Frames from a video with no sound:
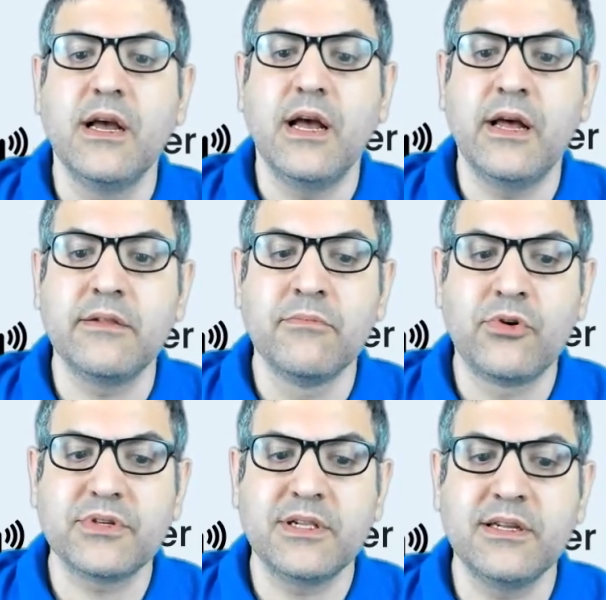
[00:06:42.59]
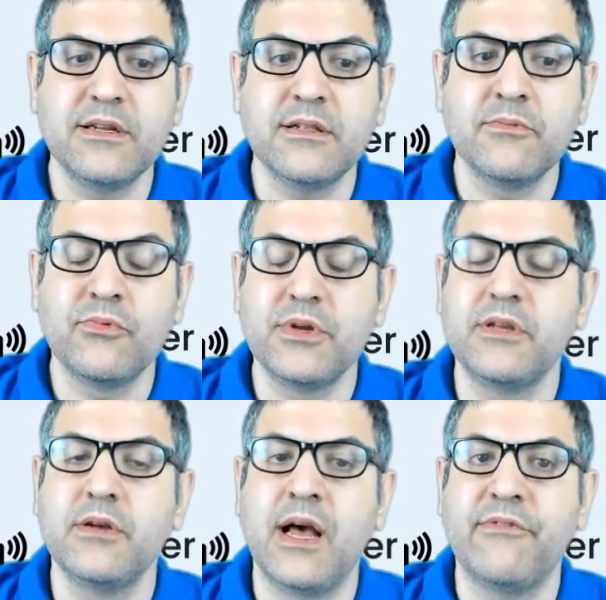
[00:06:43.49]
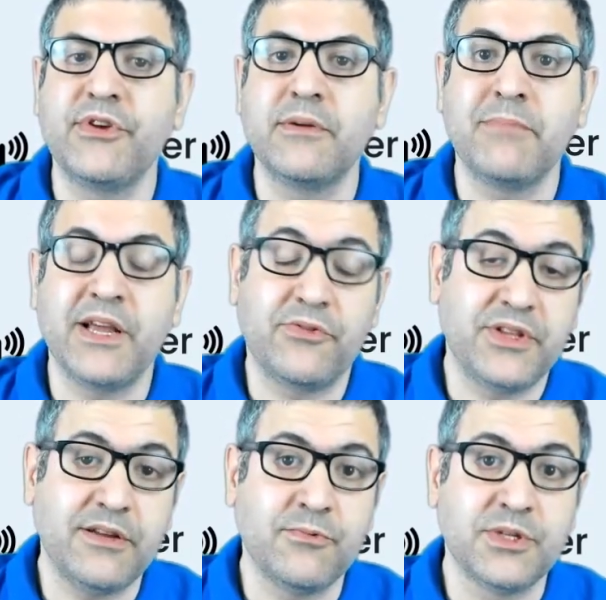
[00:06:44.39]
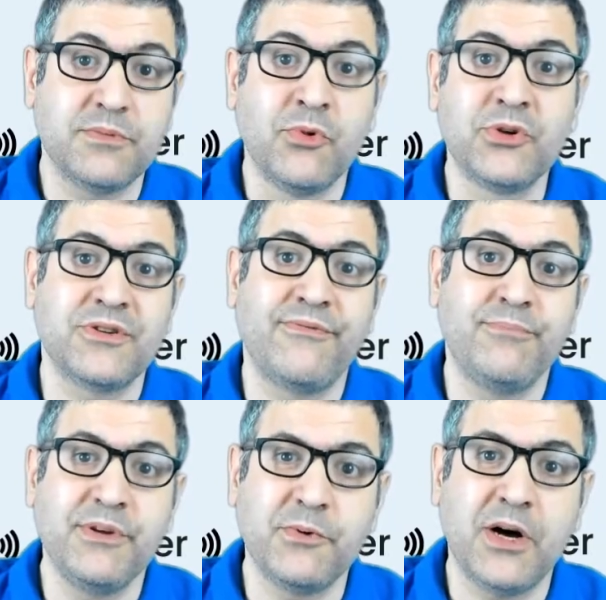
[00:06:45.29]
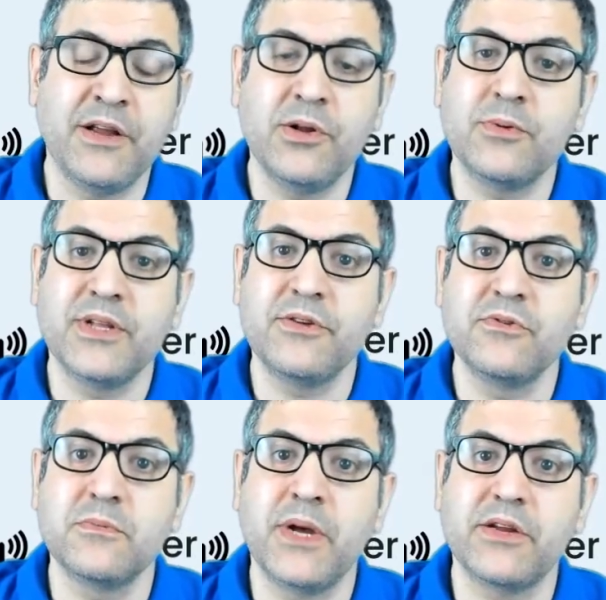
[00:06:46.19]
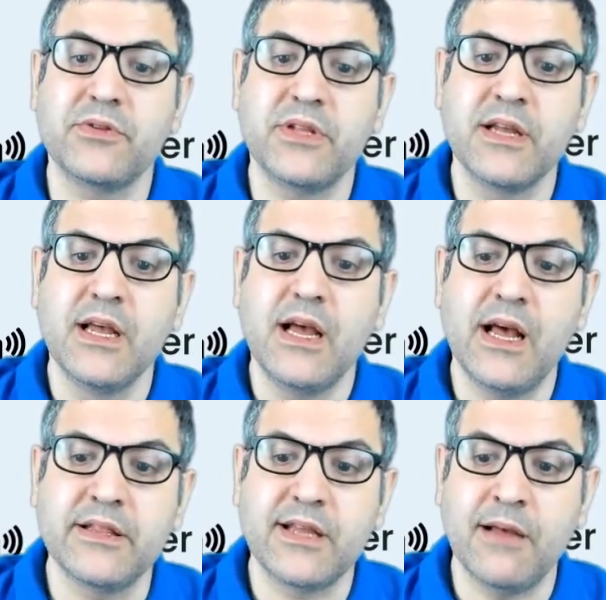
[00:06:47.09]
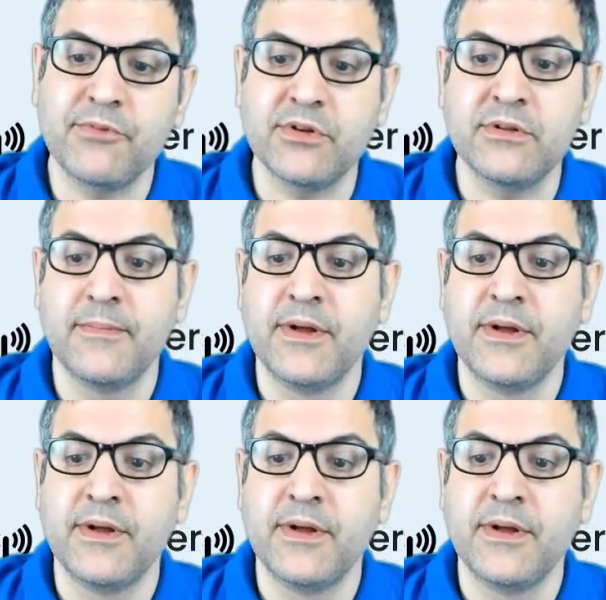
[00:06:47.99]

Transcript: And mostly we have here MikroTik, which most of people I know, they use MikroTik and Cambion.